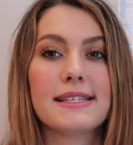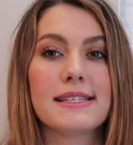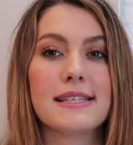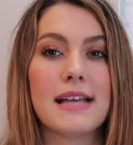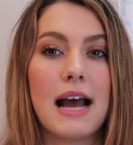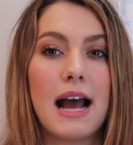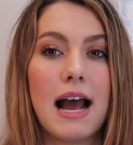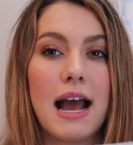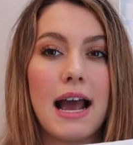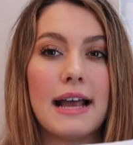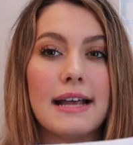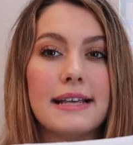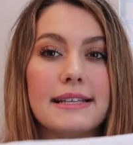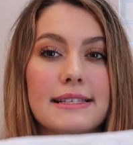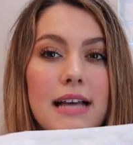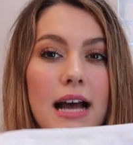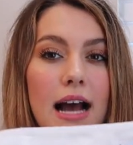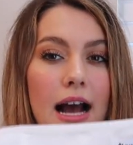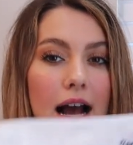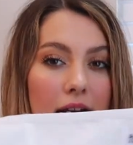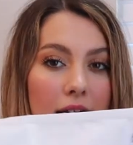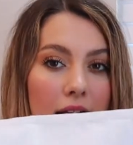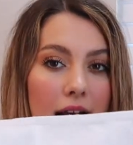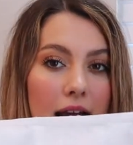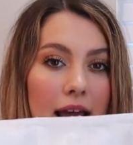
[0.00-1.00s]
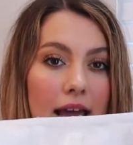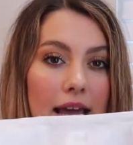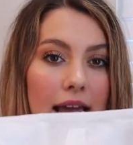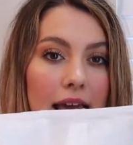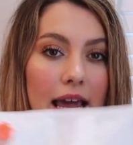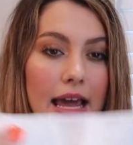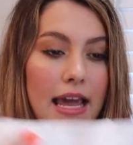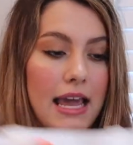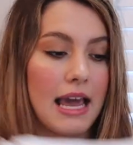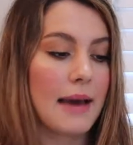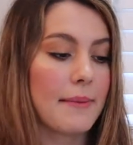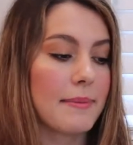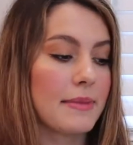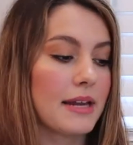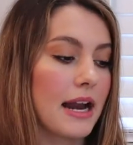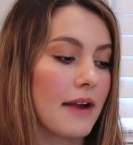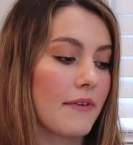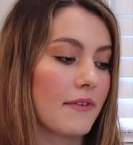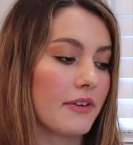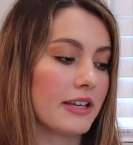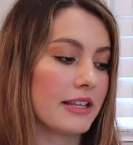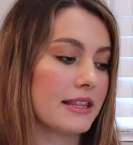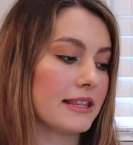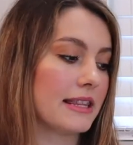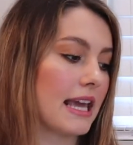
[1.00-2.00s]
size I am and
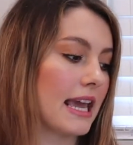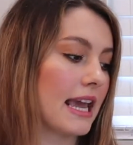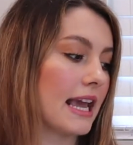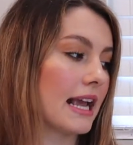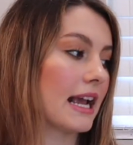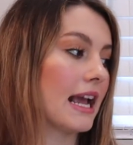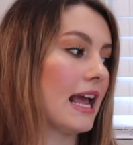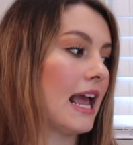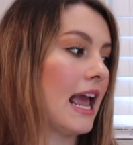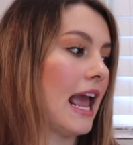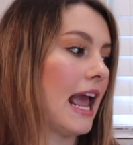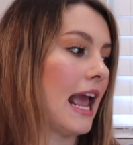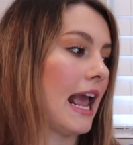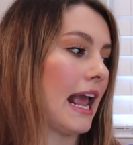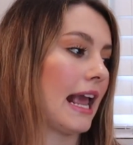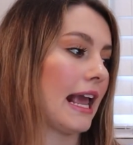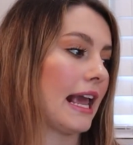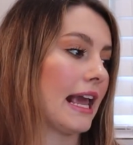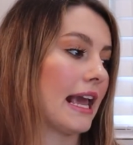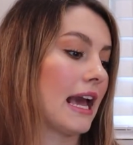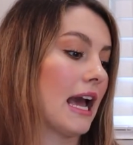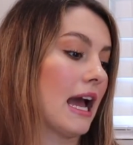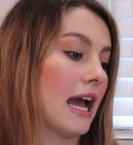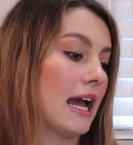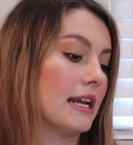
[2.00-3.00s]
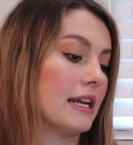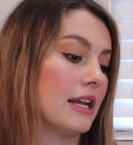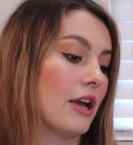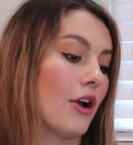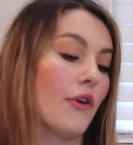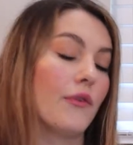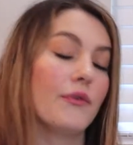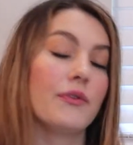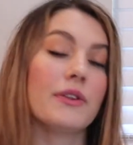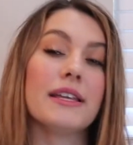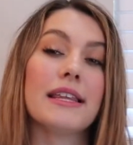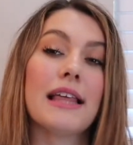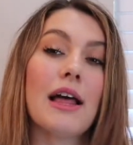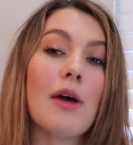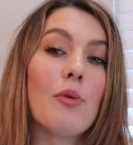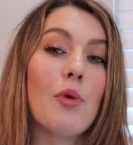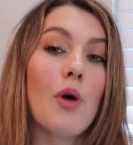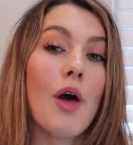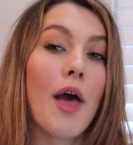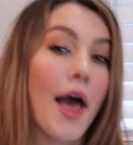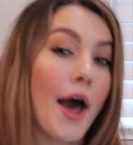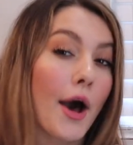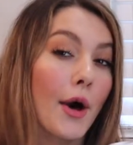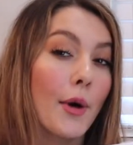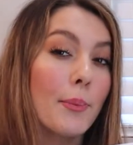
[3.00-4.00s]
everything, and hopefully that will
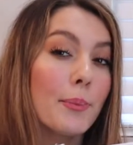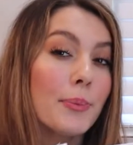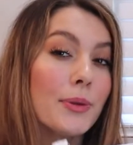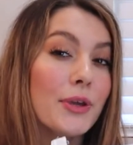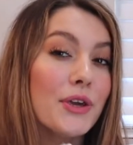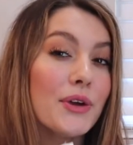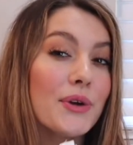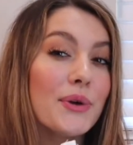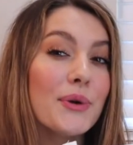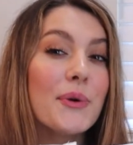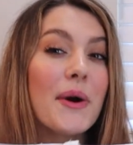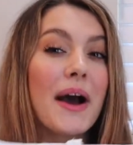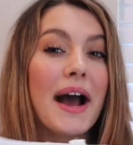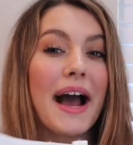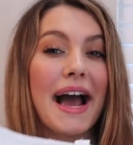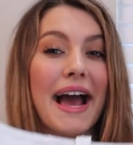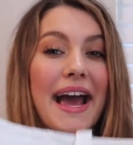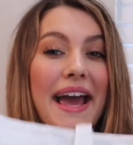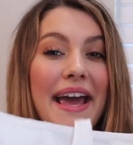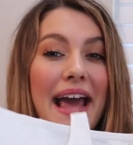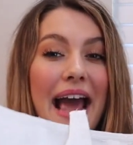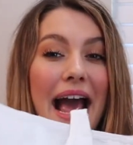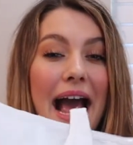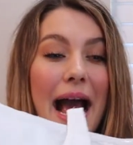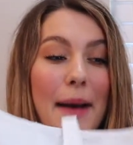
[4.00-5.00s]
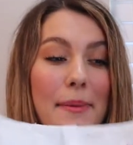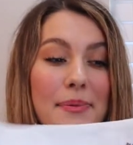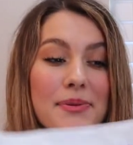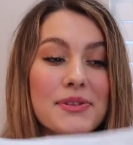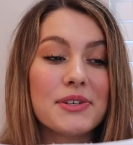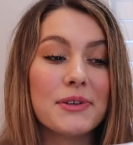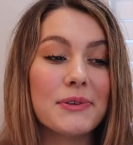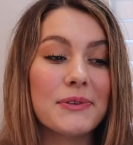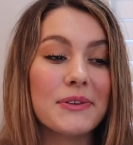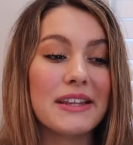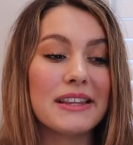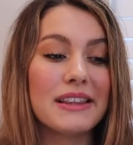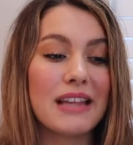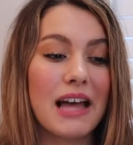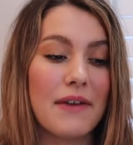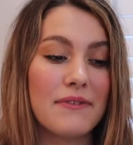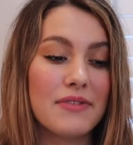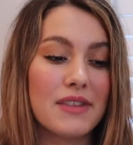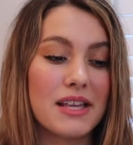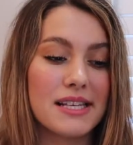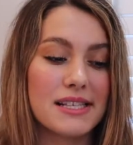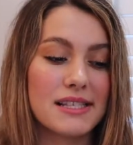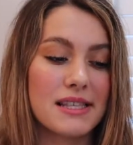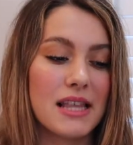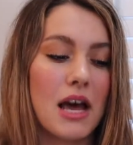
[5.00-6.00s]
help you. I absolutely
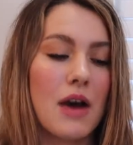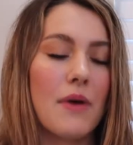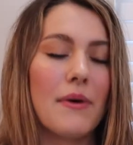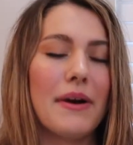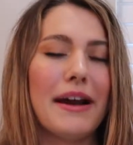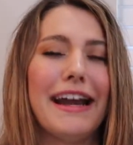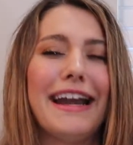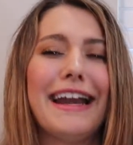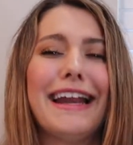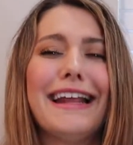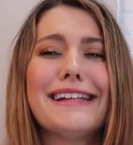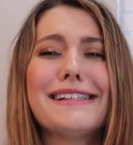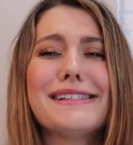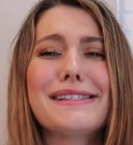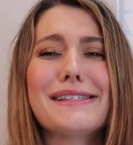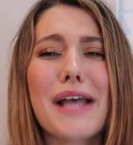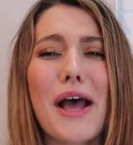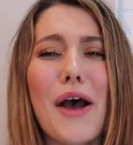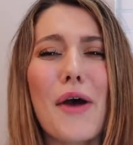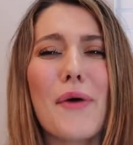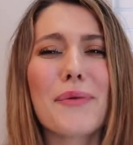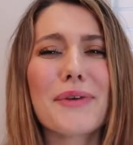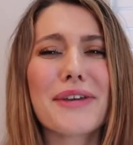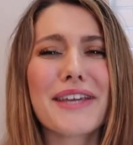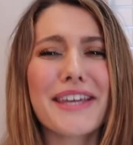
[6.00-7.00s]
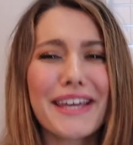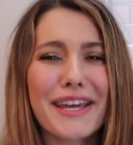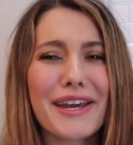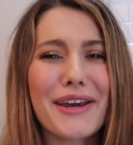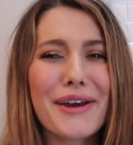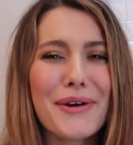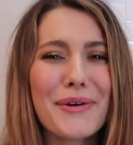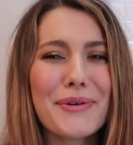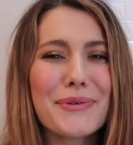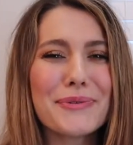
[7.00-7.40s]
love this though, and it's so cute.